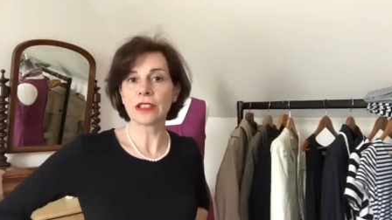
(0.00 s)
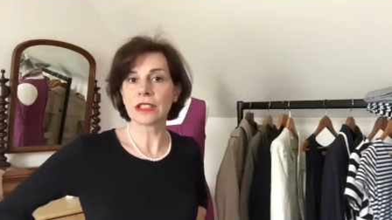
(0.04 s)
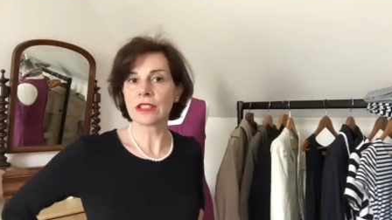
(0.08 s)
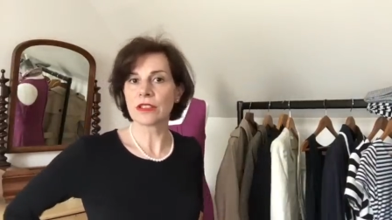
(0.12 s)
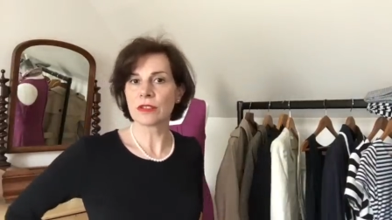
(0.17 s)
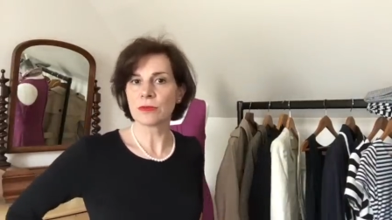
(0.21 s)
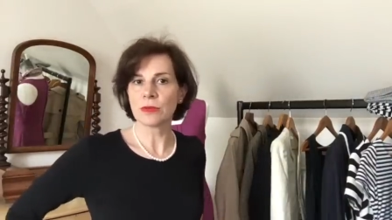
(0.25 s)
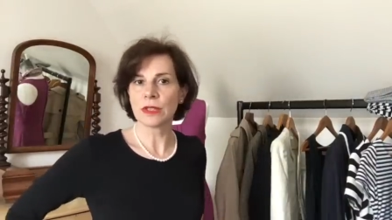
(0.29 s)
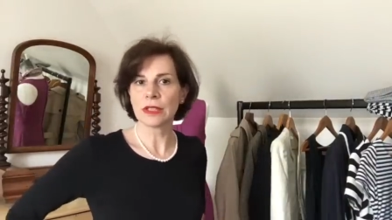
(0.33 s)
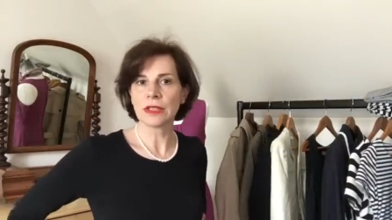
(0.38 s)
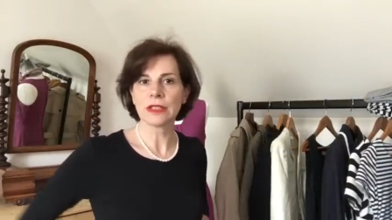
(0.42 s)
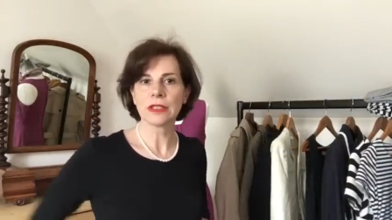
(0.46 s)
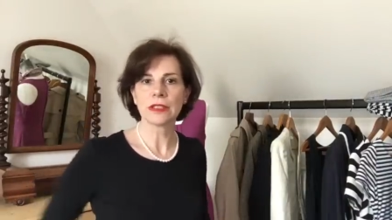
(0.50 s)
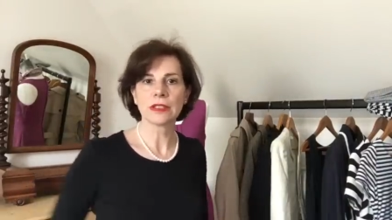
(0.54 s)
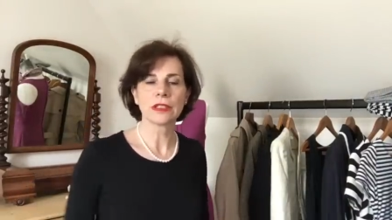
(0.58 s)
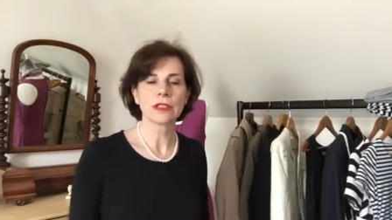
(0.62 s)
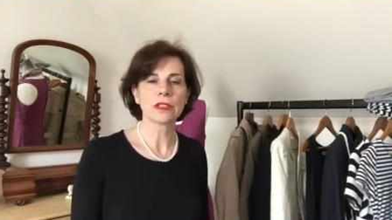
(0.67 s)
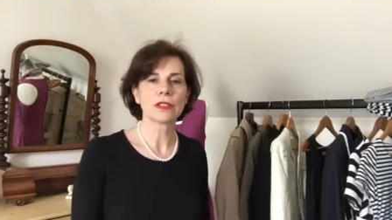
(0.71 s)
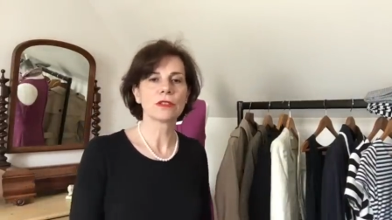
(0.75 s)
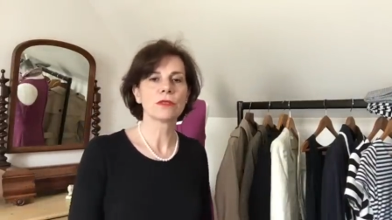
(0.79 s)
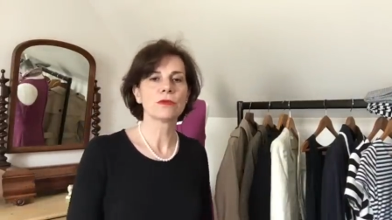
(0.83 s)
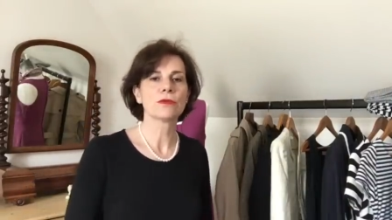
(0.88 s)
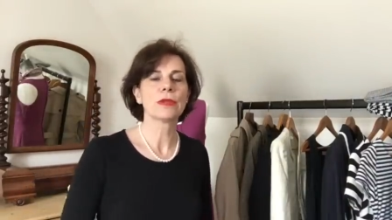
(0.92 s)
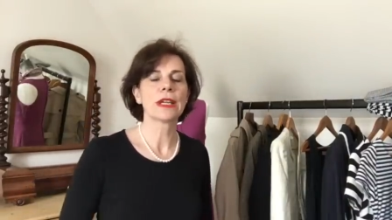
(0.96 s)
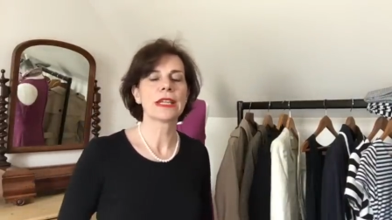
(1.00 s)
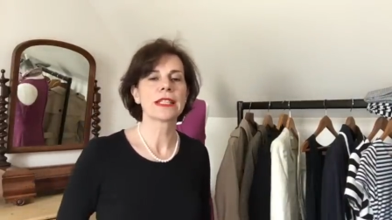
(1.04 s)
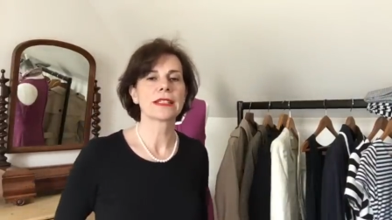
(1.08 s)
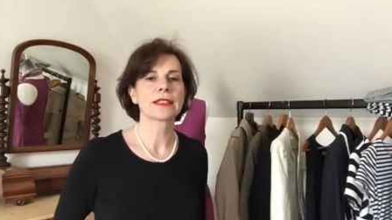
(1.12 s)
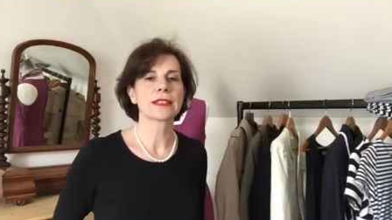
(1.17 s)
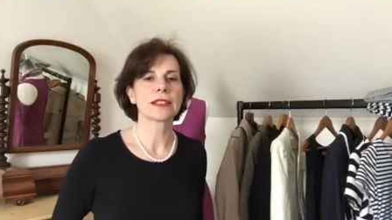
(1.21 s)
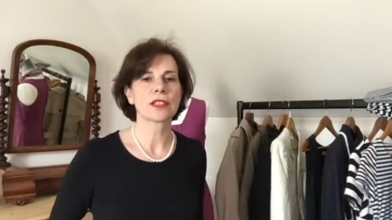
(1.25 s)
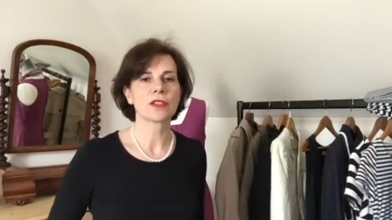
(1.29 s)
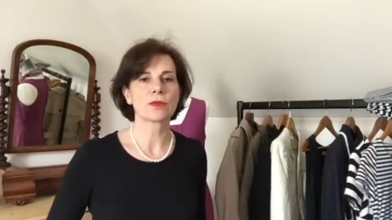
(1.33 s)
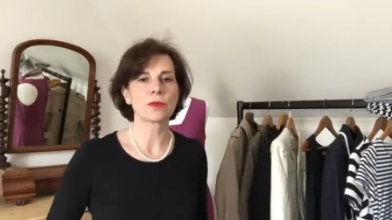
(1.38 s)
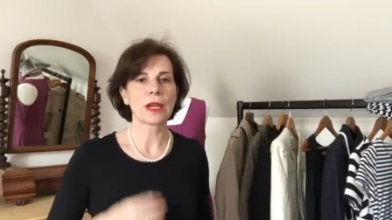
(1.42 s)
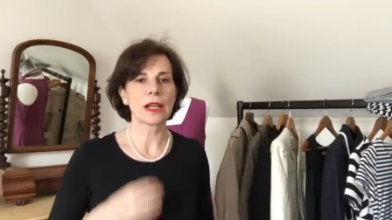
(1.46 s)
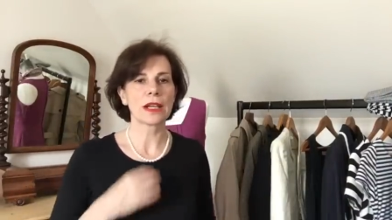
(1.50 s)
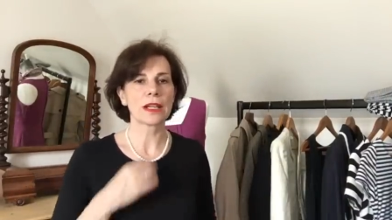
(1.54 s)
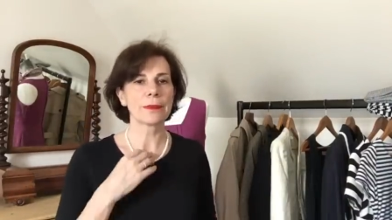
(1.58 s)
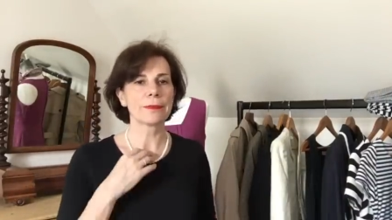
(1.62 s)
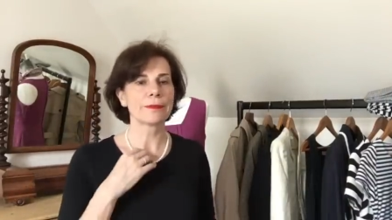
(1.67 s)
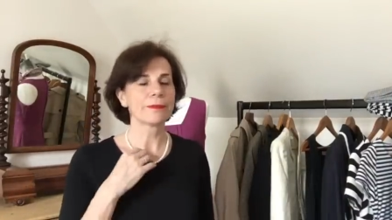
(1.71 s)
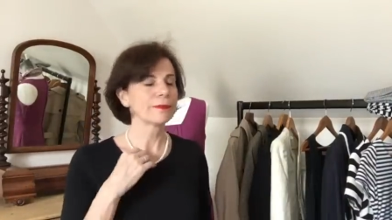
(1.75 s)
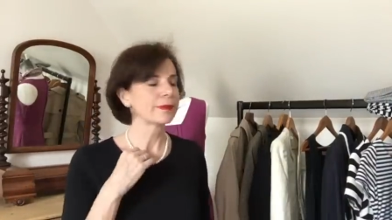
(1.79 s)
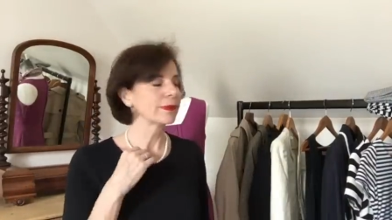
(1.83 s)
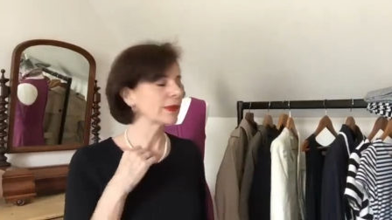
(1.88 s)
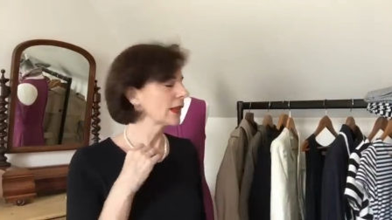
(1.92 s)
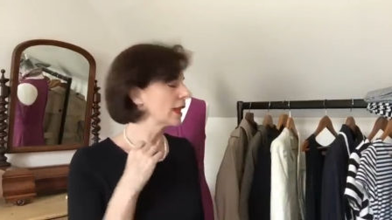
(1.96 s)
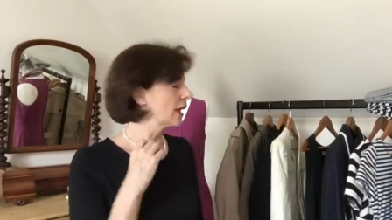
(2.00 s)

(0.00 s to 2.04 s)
gives me a uh, waist as well.